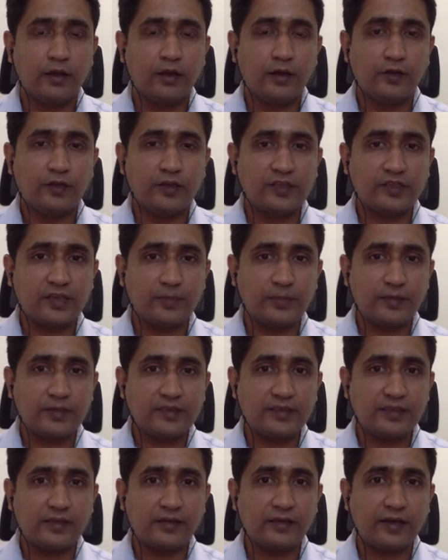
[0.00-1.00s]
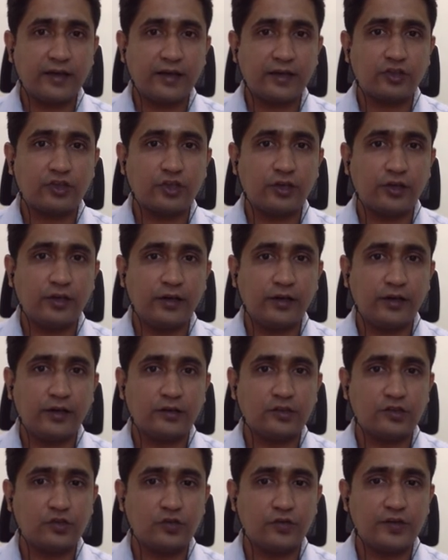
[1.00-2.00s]
Now this can be seen in actual data.
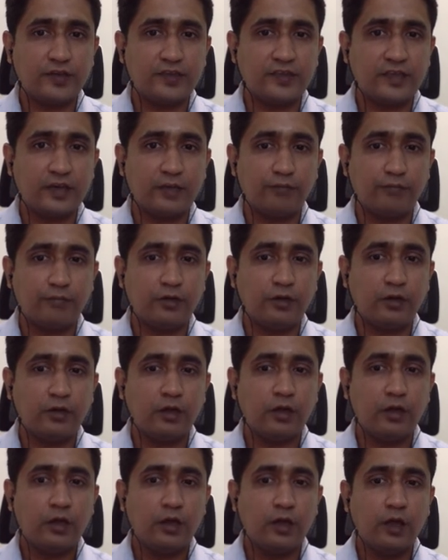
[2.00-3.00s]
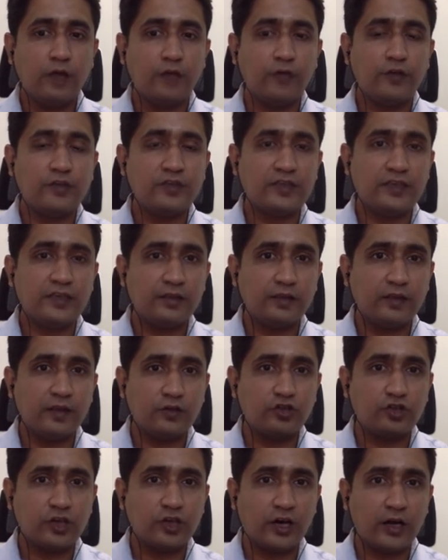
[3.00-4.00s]
So for example, if you're seeing the
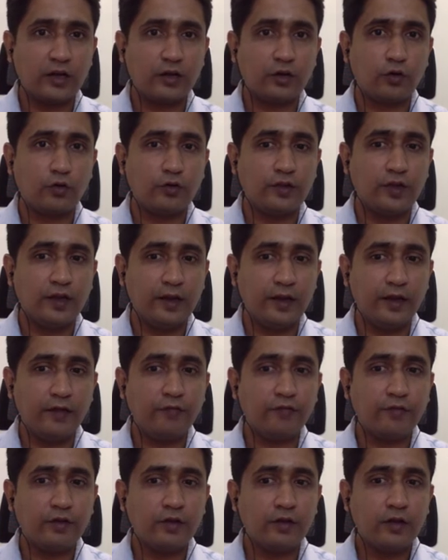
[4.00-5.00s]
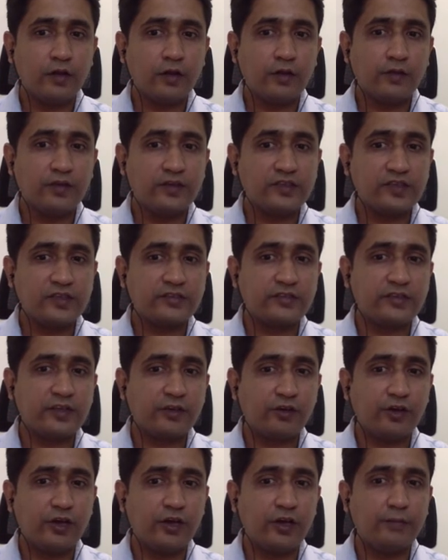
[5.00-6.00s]
chart on the left, this is the
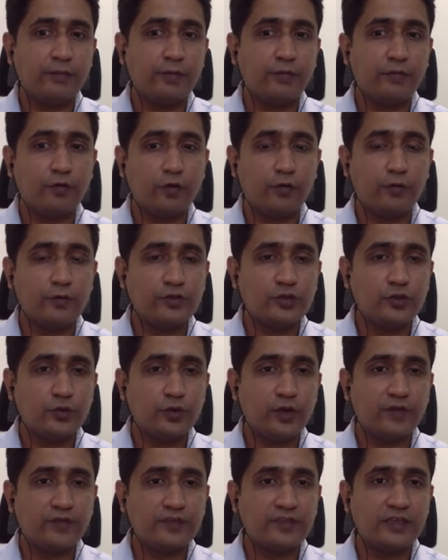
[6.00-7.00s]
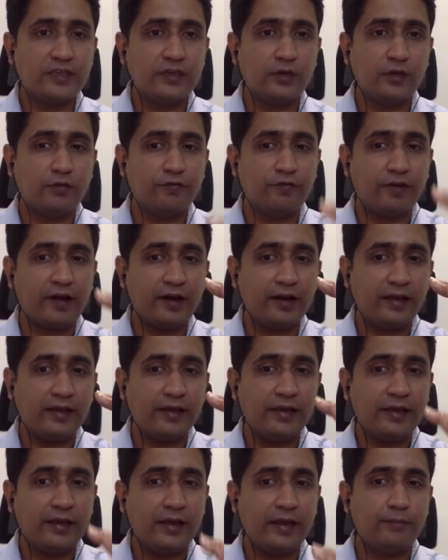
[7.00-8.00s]
trailing performance you would have seen in Fund
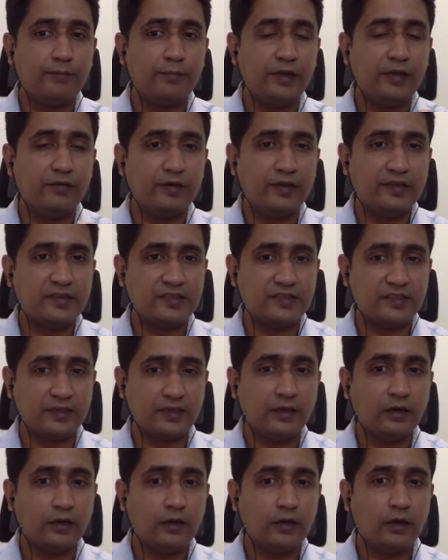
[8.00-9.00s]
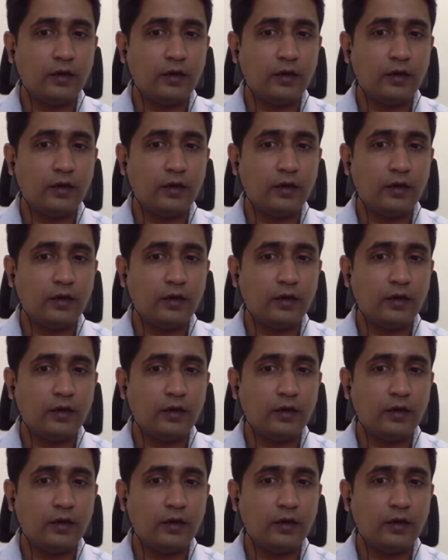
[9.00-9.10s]
A and B and C